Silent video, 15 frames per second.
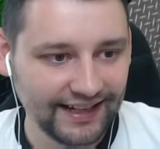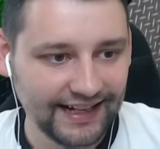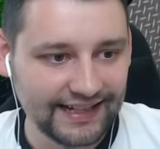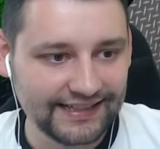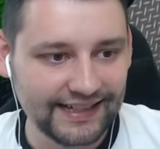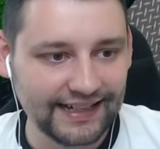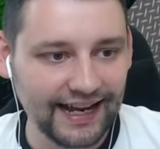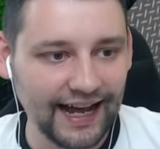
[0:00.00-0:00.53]

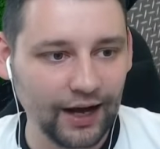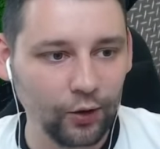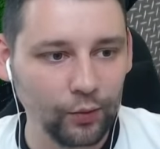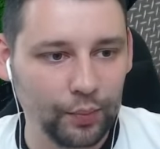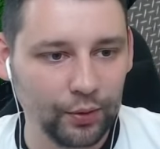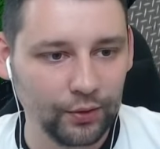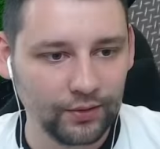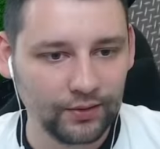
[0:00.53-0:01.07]
Is it in
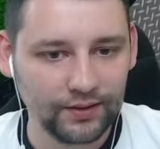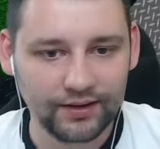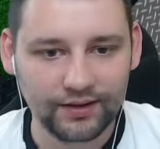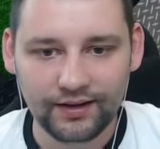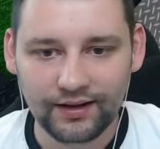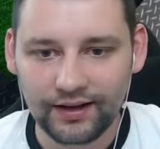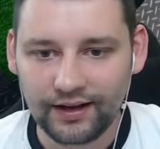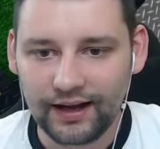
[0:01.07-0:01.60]
help?
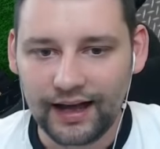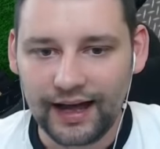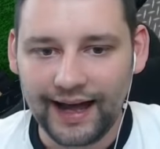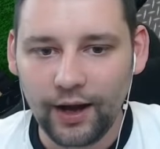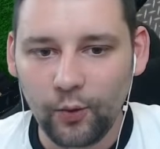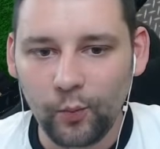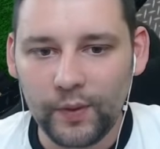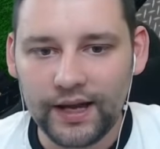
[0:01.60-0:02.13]

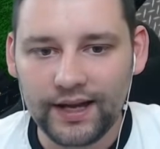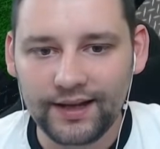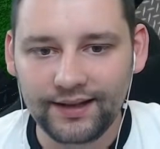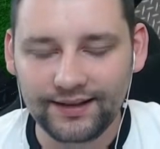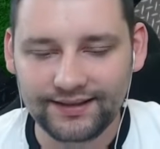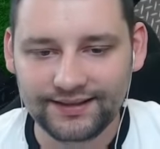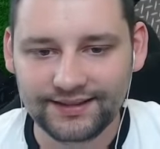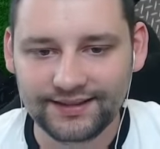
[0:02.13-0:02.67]
Help me!